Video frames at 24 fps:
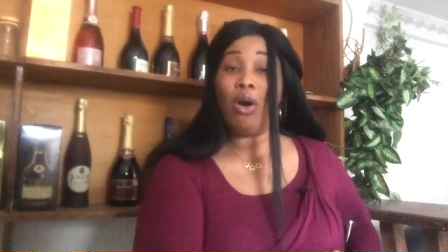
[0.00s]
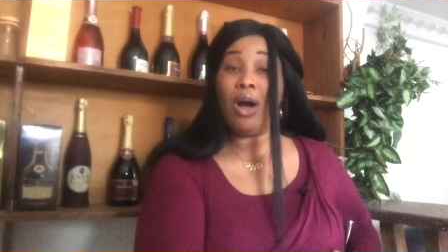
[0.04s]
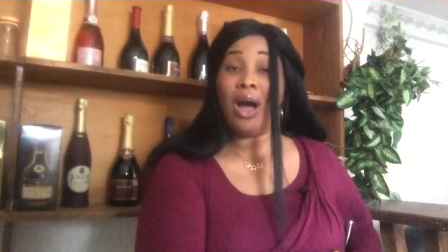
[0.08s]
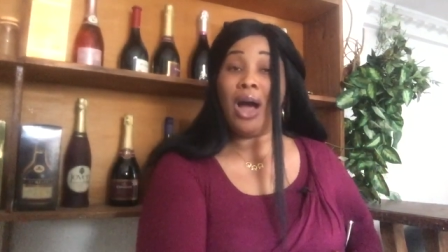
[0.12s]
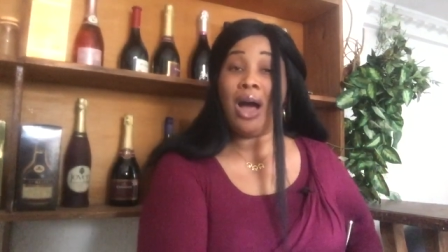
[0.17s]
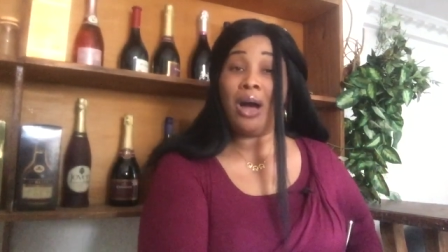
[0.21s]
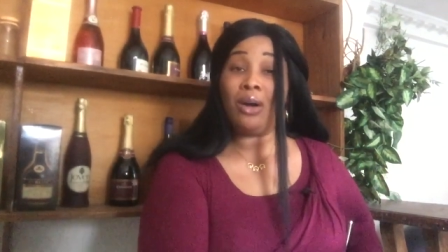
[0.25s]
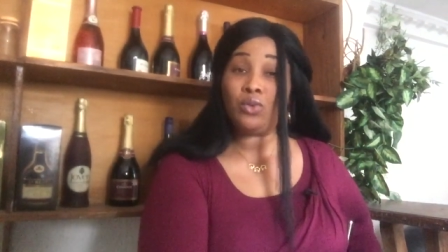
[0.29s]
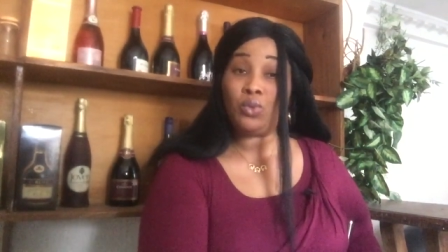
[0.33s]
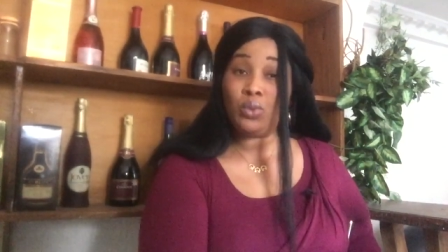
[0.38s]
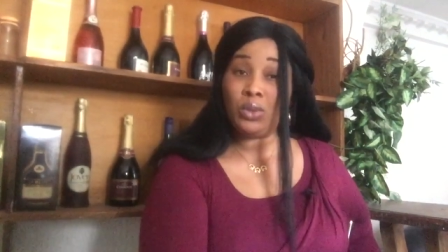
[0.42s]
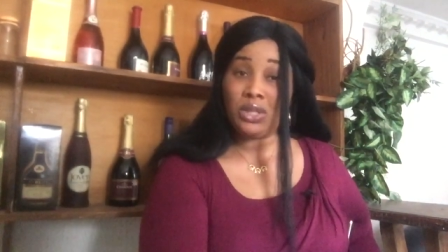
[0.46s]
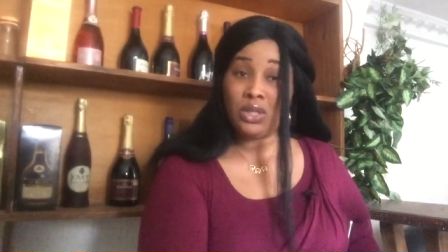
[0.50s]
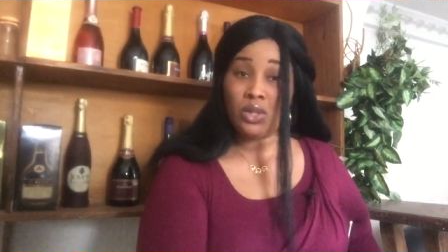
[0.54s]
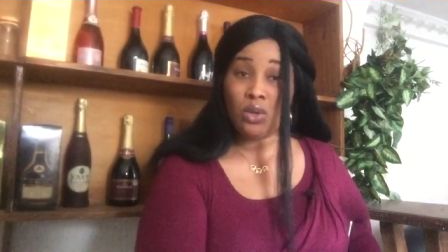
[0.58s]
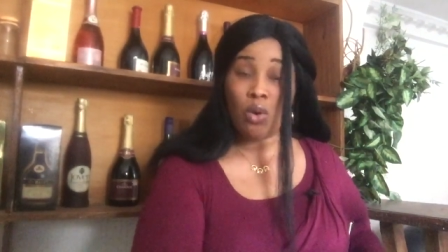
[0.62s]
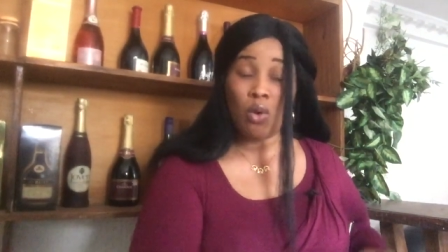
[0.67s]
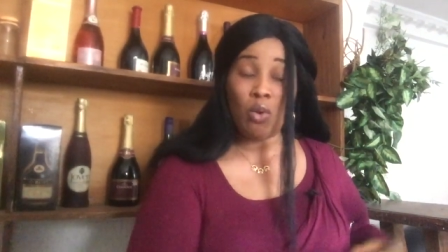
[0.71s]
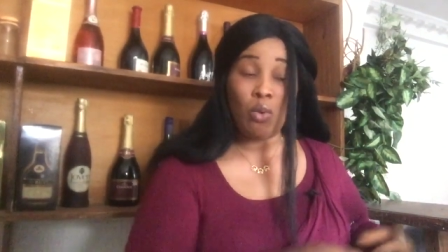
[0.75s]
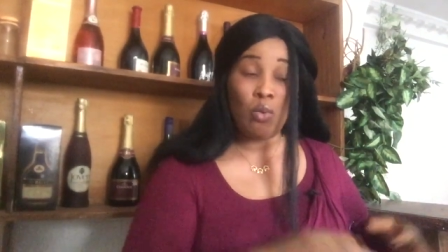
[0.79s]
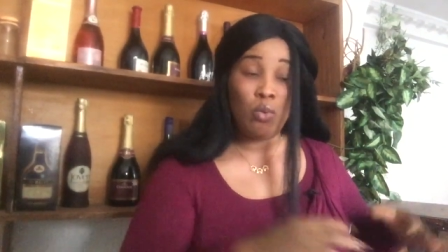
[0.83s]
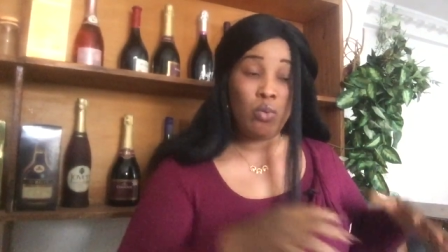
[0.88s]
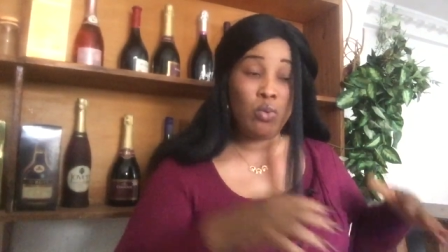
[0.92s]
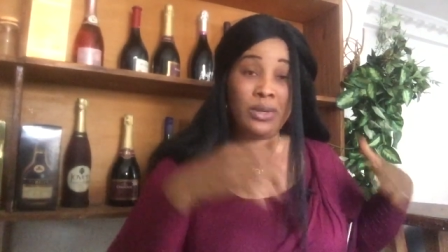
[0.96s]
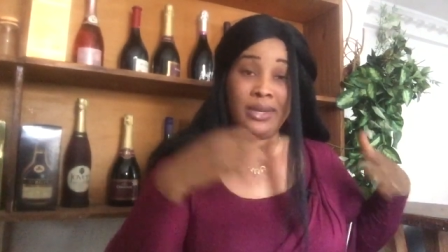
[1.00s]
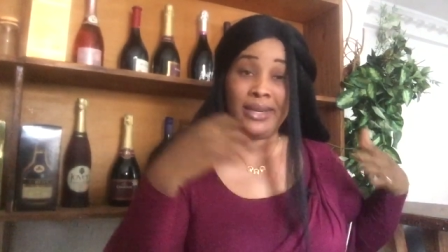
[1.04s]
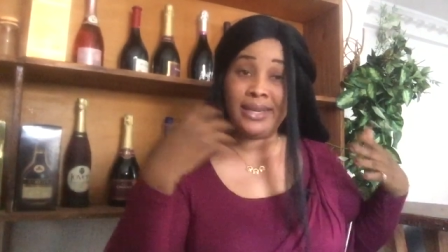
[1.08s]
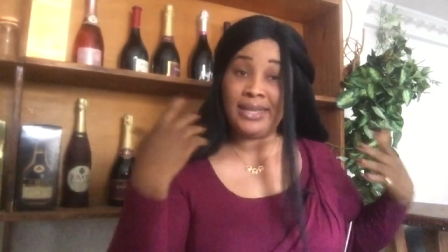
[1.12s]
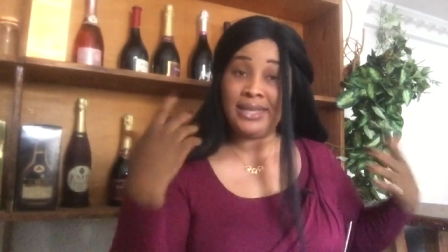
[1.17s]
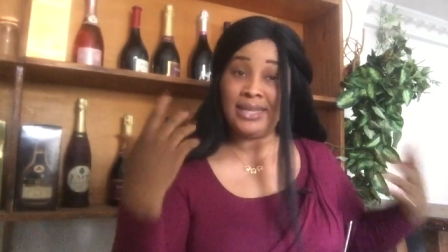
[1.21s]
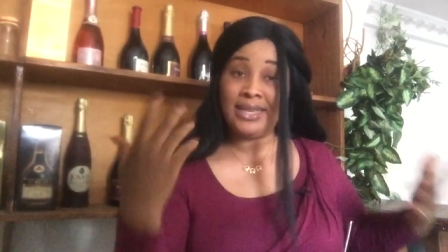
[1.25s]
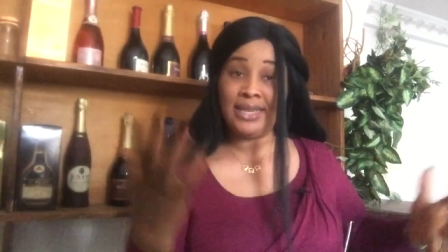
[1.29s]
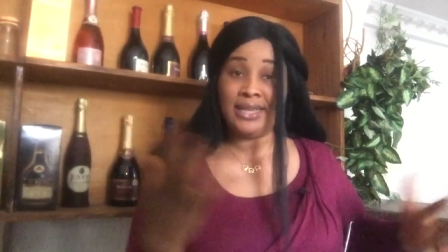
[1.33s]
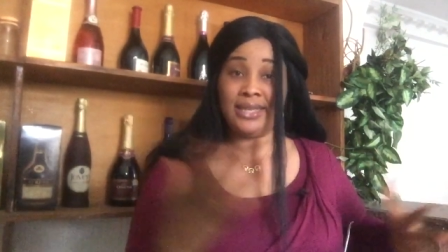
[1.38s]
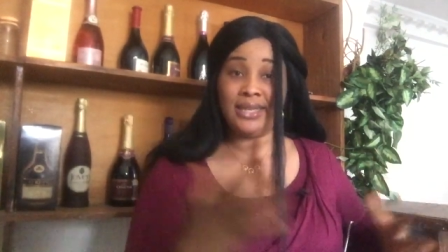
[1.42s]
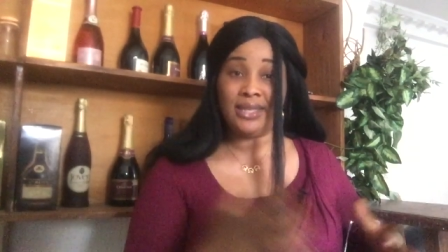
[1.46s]
out with, or who they
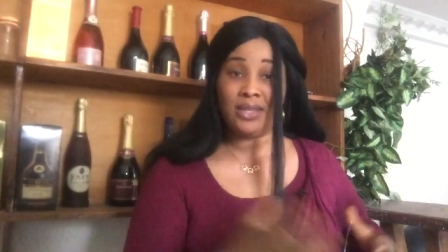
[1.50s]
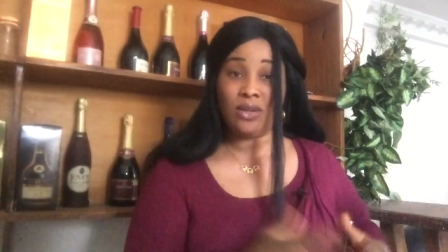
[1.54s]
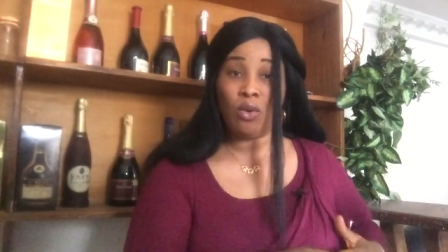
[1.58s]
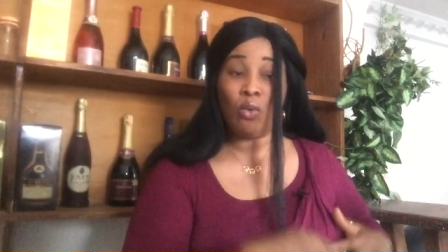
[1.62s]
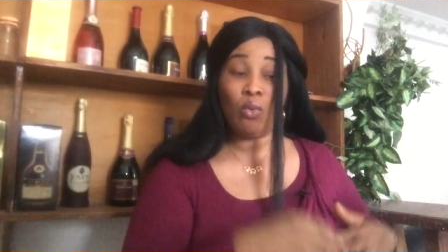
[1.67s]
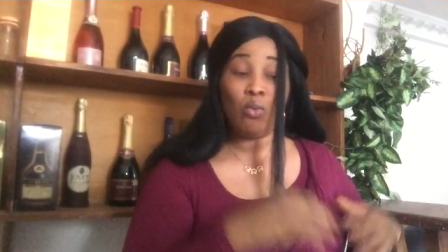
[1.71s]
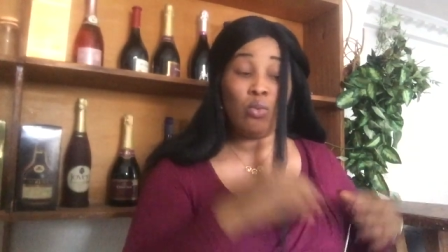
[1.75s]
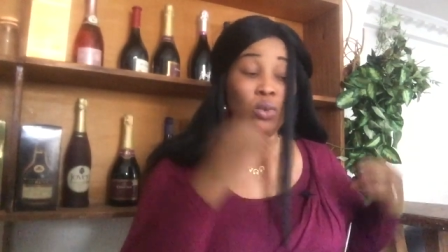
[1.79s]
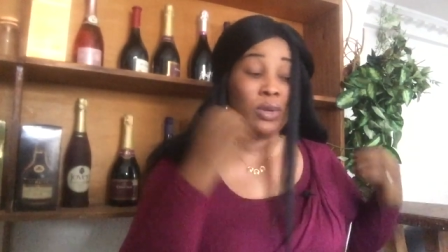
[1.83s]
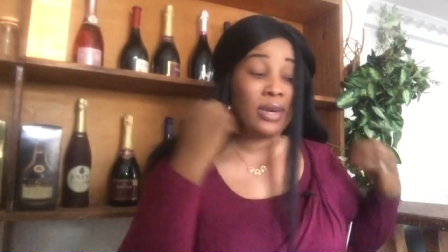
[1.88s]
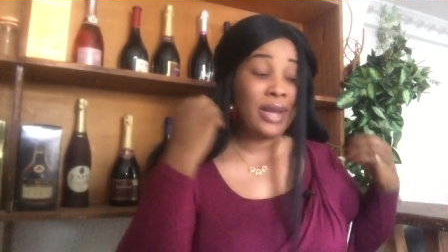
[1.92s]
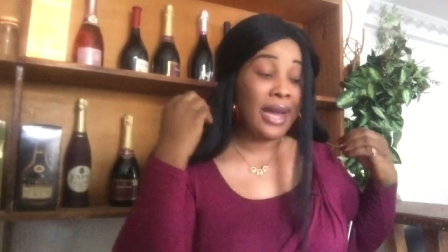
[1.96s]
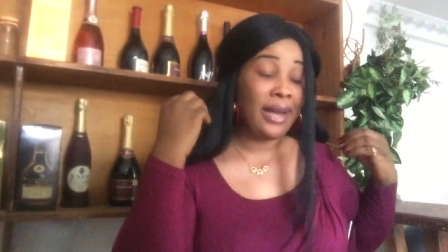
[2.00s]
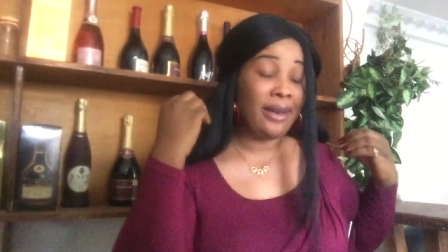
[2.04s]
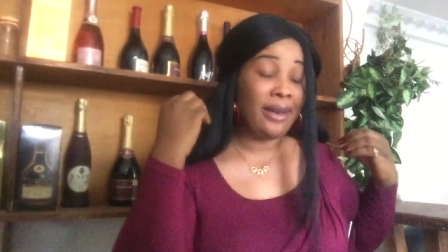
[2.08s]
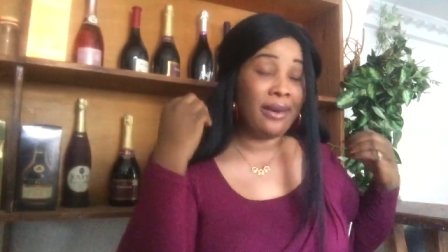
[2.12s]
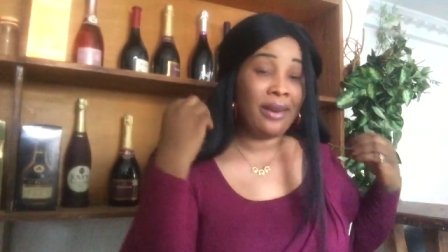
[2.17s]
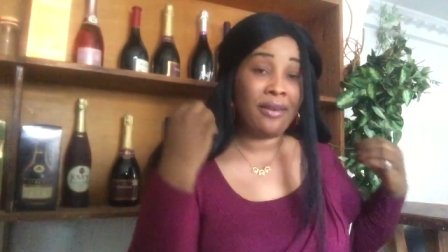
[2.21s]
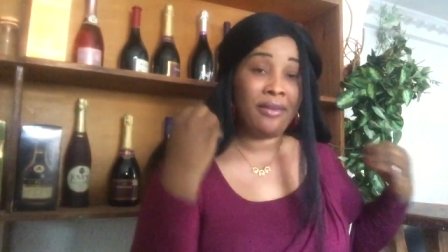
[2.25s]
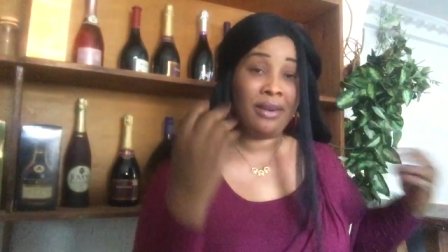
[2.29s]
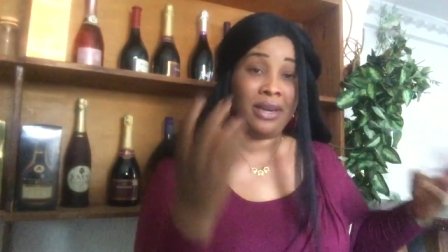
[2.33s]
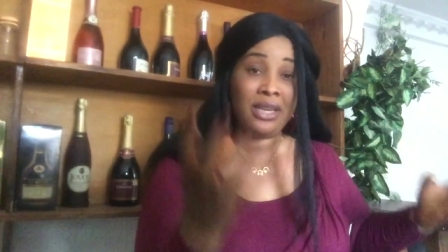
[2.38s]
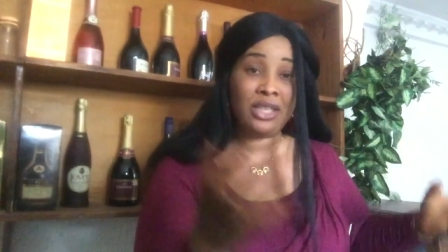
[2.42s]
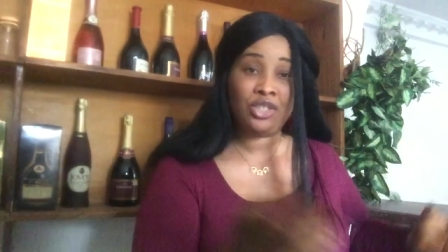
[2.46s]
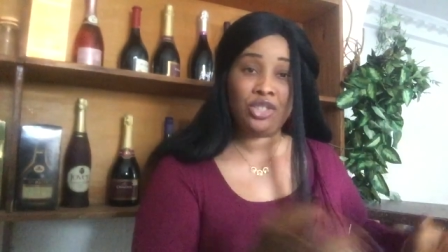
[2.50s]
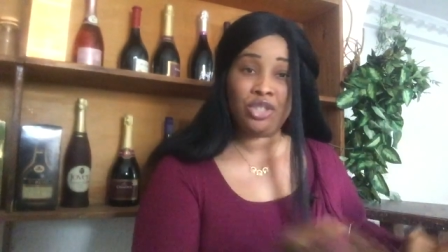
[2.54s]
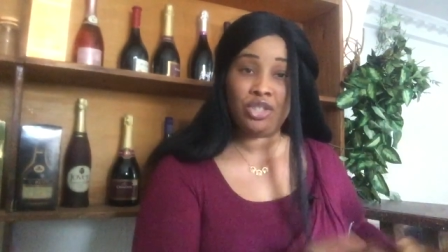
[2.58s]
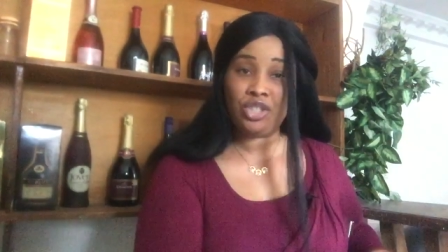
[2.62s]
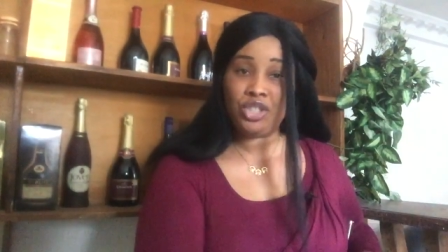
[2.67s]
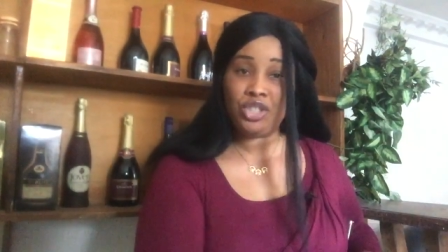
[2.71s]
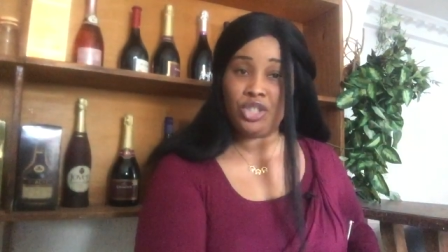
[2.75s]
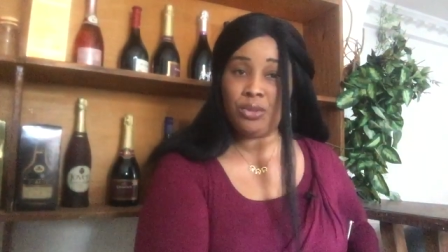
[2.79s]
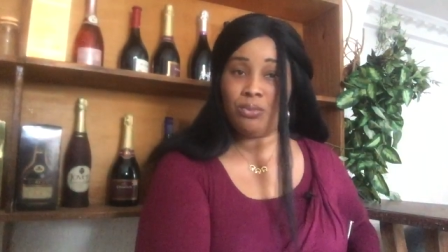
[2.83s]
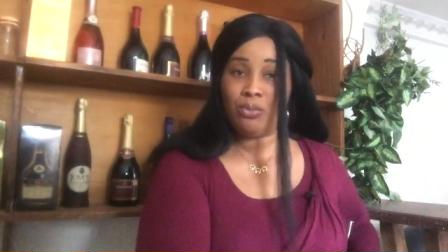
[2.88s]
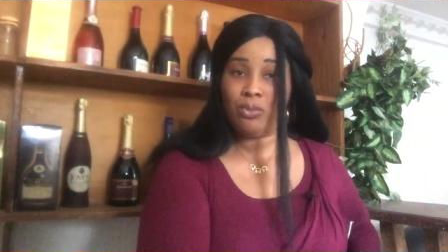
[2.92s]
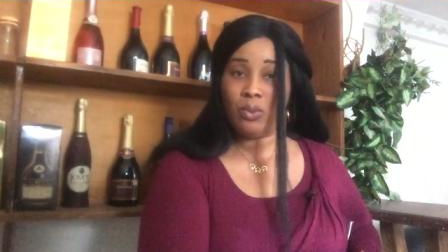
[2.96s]
date, or who they are in a
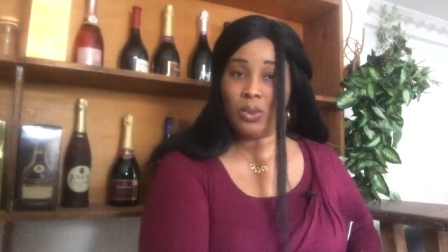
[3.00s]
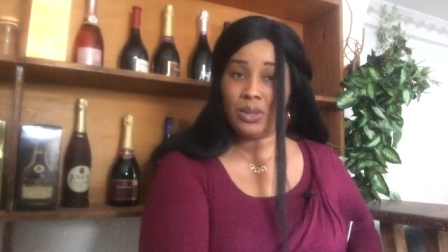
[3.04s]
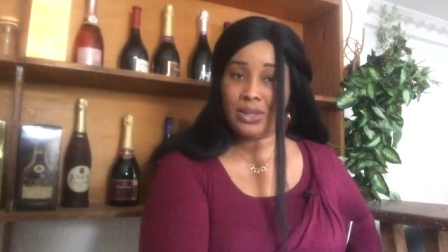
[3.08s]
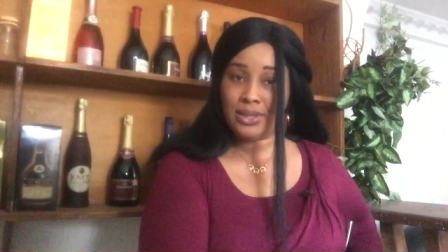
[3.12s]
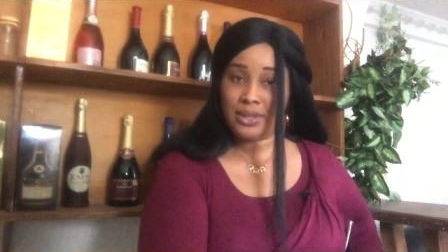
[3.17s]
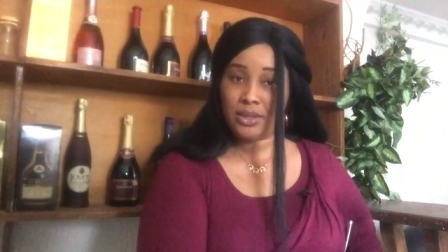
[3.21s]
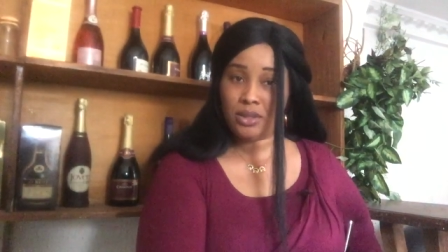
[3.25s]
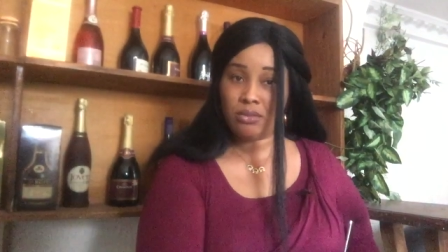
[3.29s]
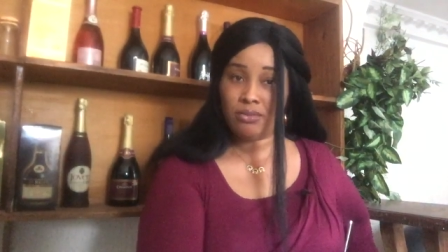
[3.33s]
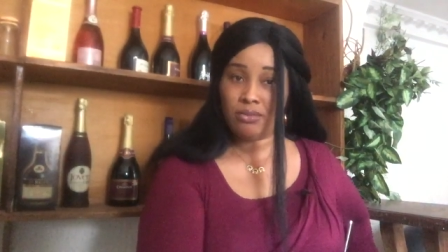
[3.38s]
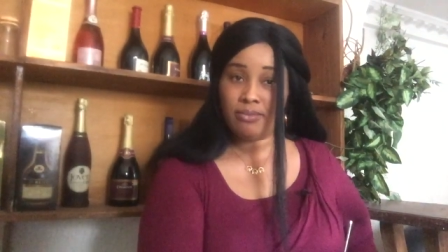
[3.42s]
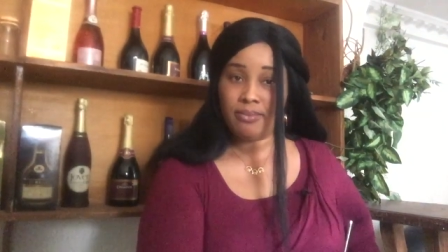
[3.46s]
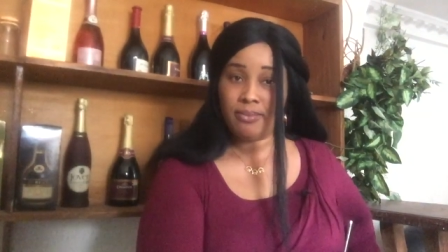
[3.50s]
relationship with.